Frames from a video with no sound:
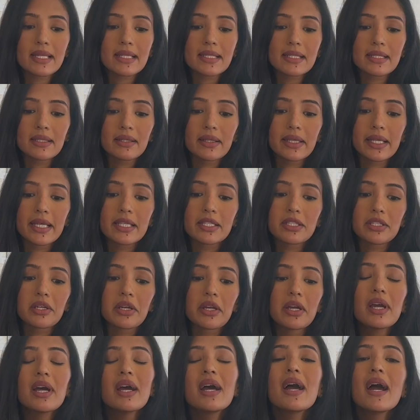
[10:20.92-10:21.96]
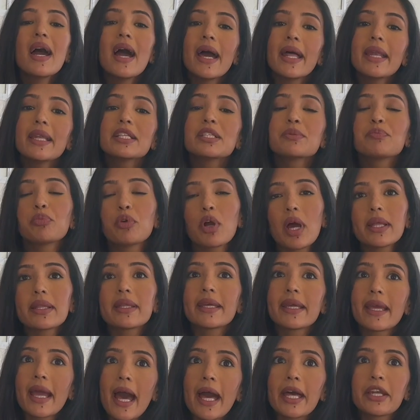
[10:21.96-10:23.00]
it's a laser, and it's
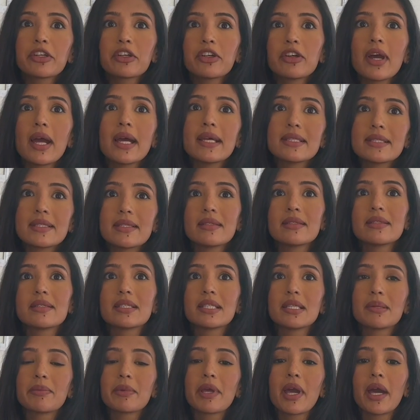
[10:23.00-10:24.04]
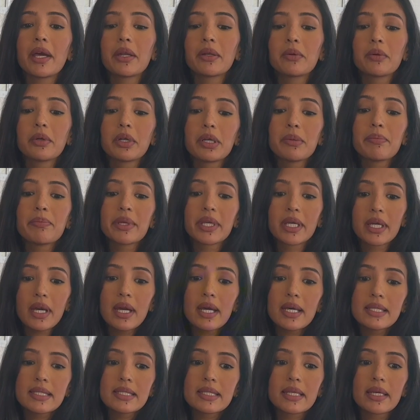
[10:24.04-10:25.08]
broadly categorized in the same category
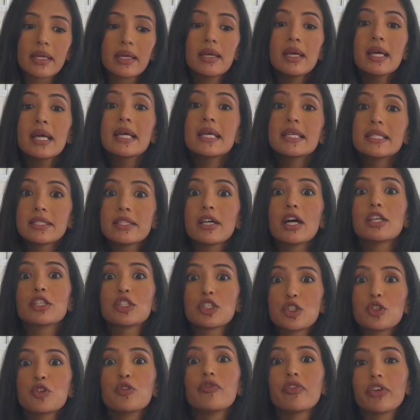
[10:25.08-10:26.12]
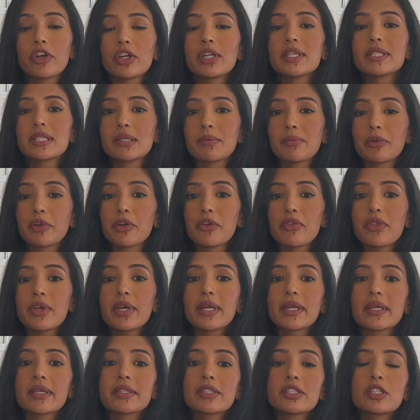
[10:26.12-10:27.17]
because it does do very similar
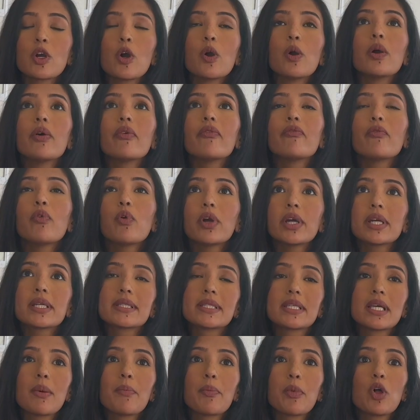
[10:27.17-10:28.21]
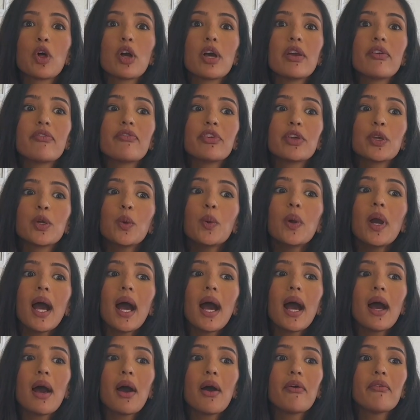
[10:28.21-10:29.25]
things. So, for example, if you
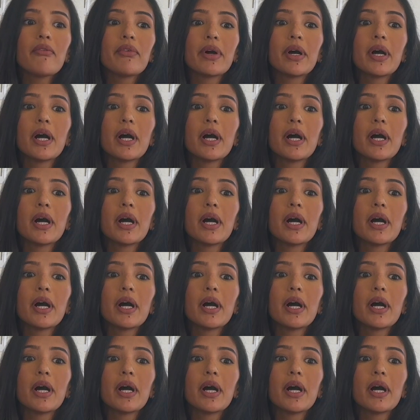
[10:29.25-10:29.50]
have